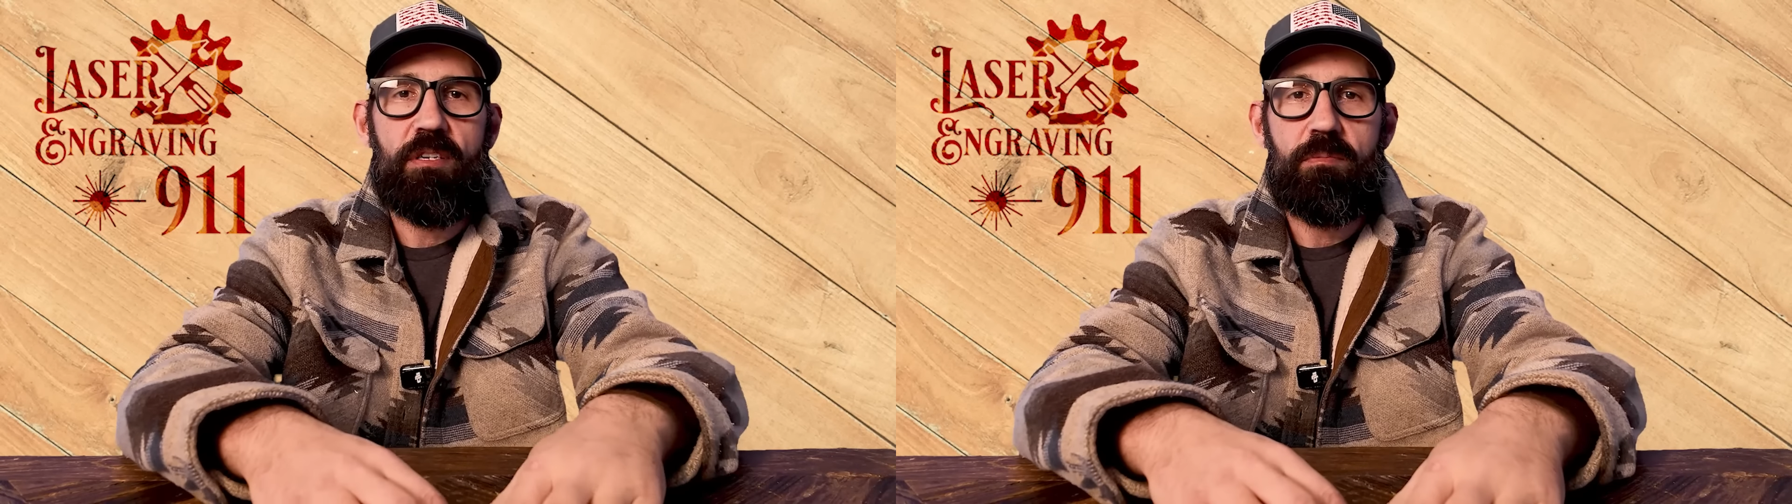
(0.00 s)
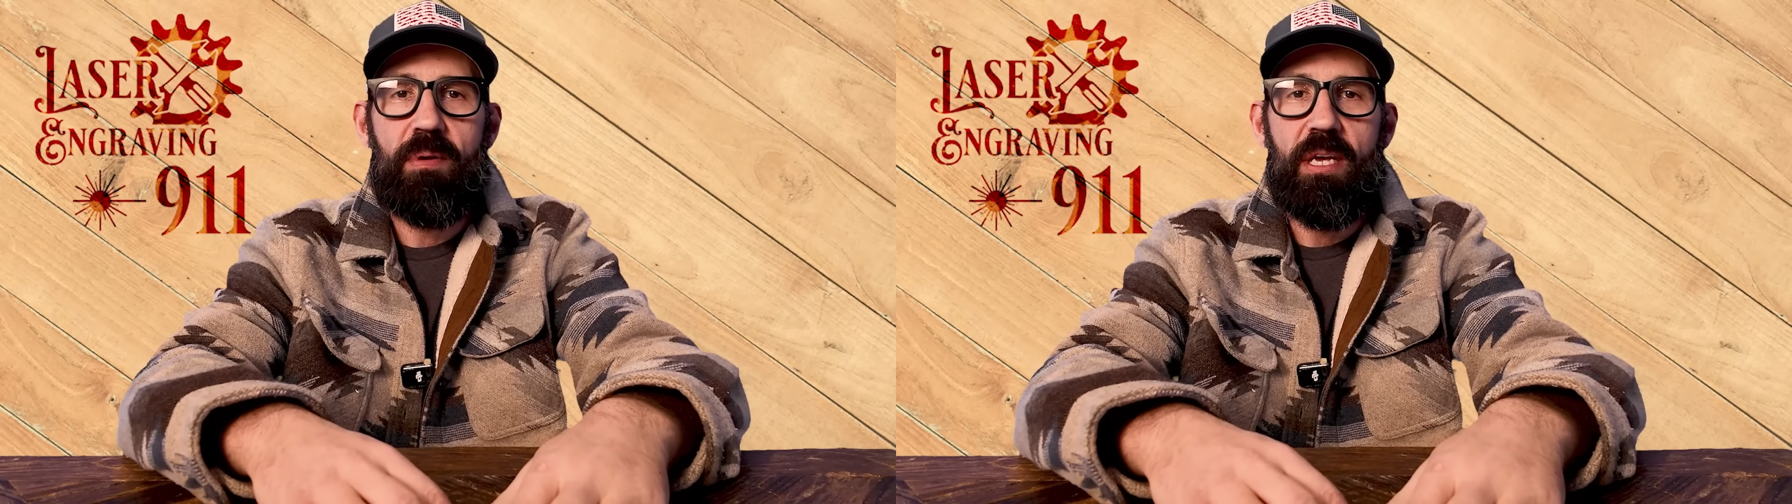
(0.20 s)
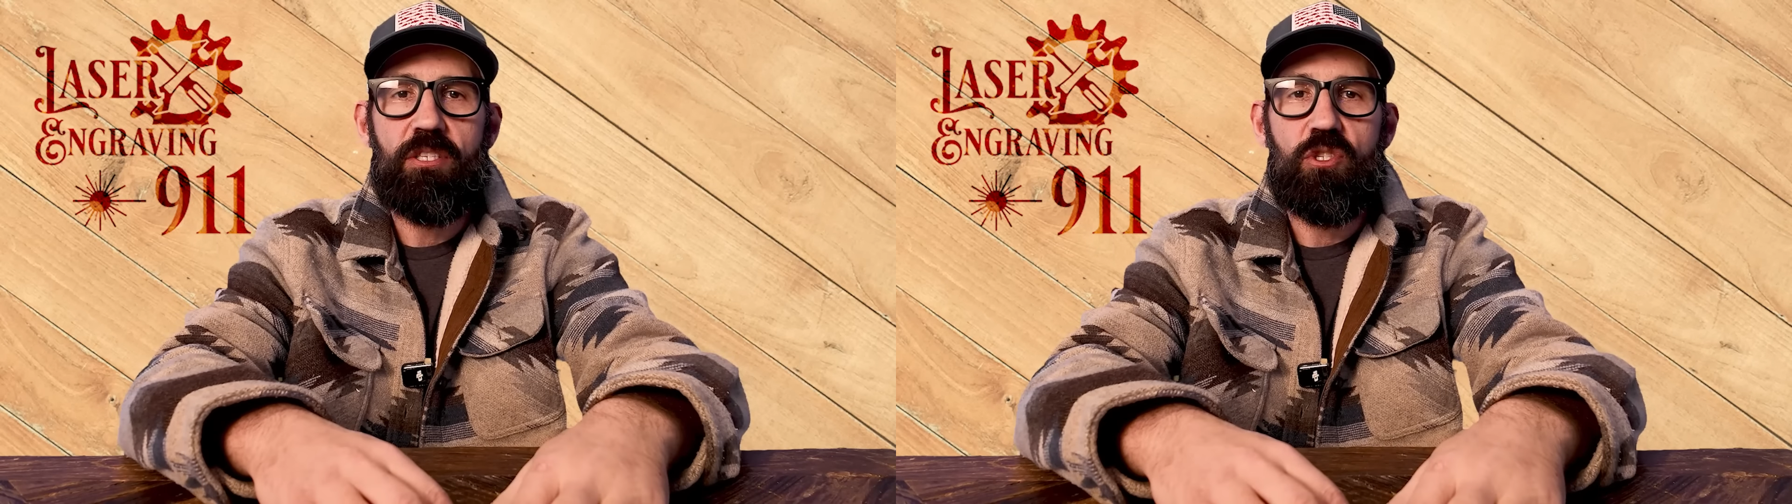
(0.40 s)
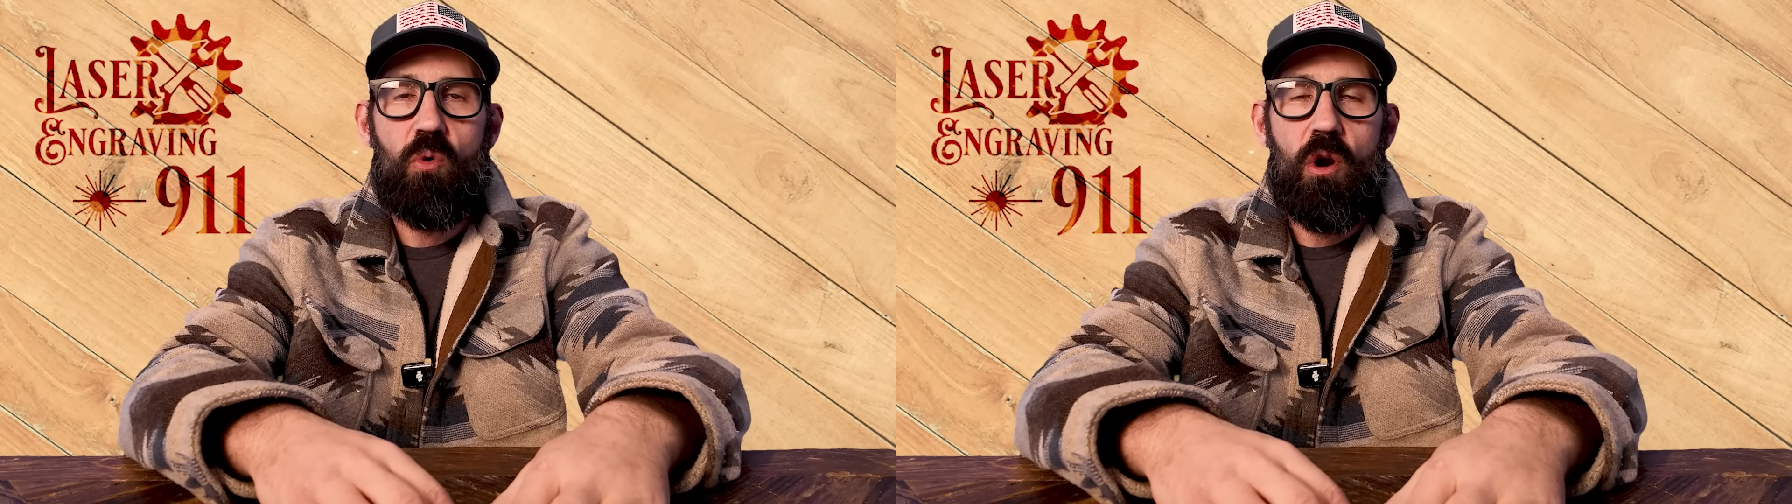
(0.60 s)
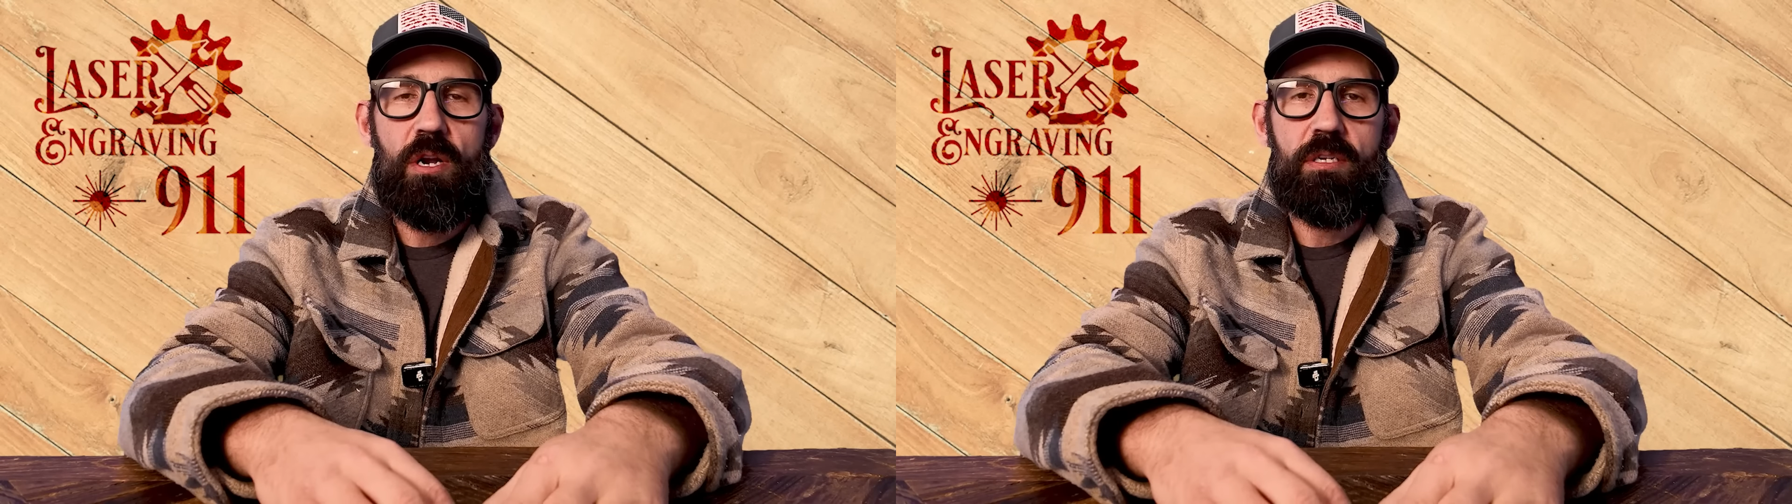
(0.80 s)
it's being
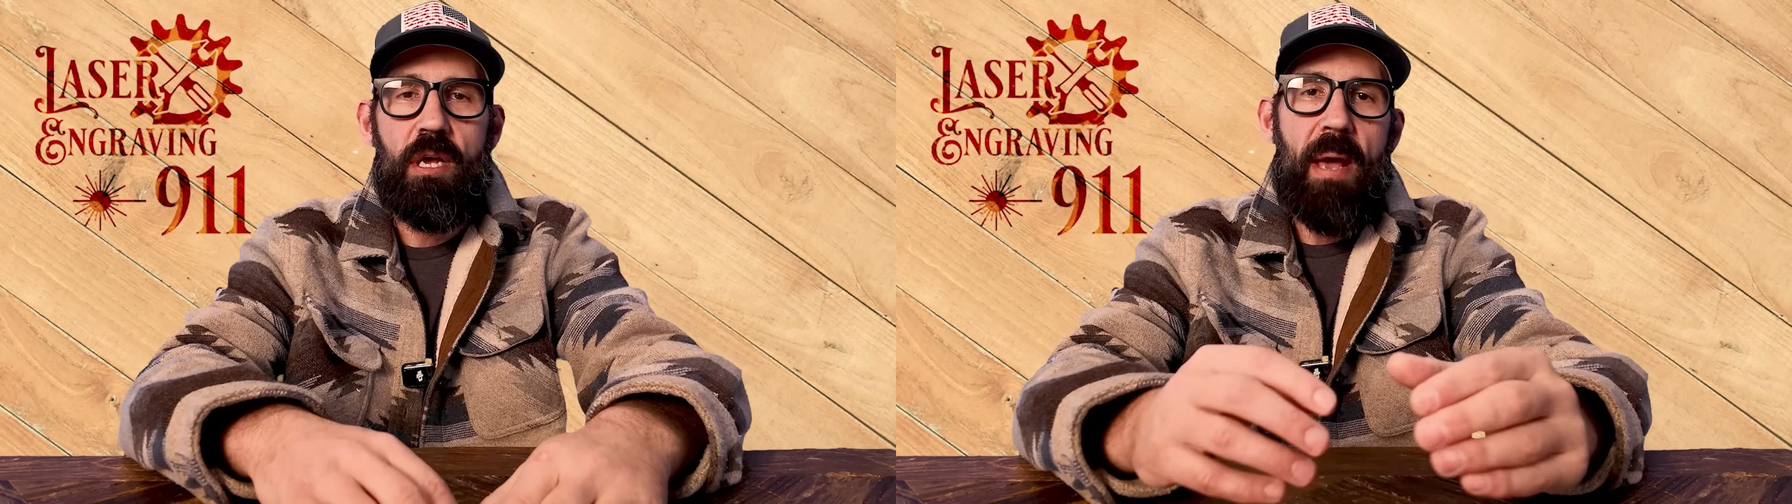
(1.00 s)
stored.